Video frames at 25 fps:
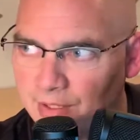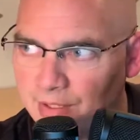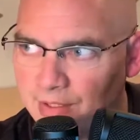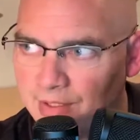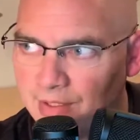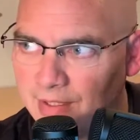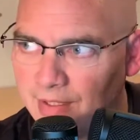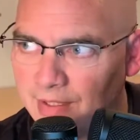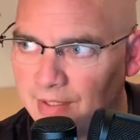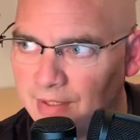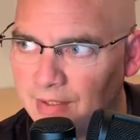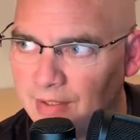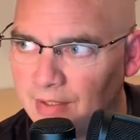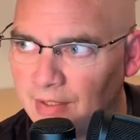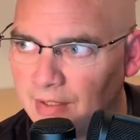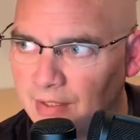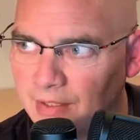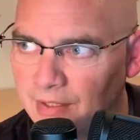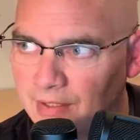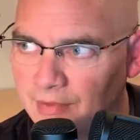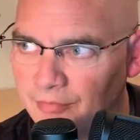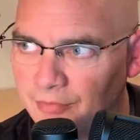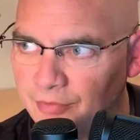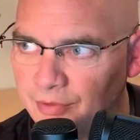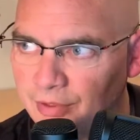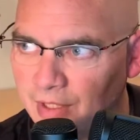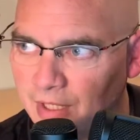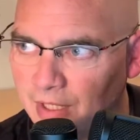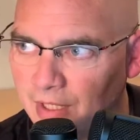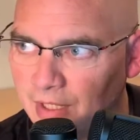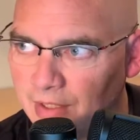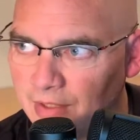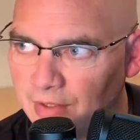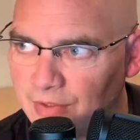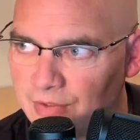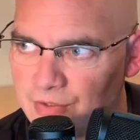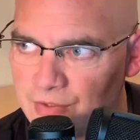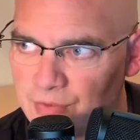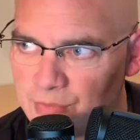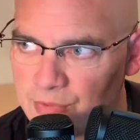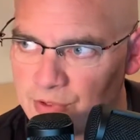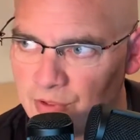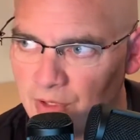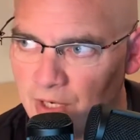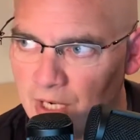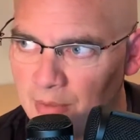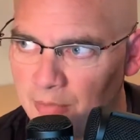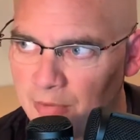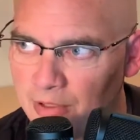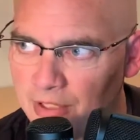And then if you're not a
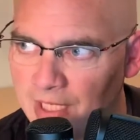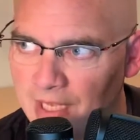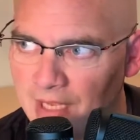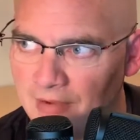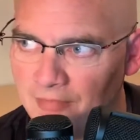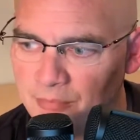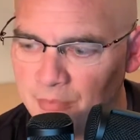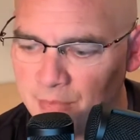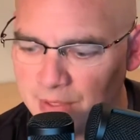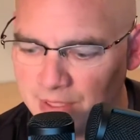subscriber to Gavin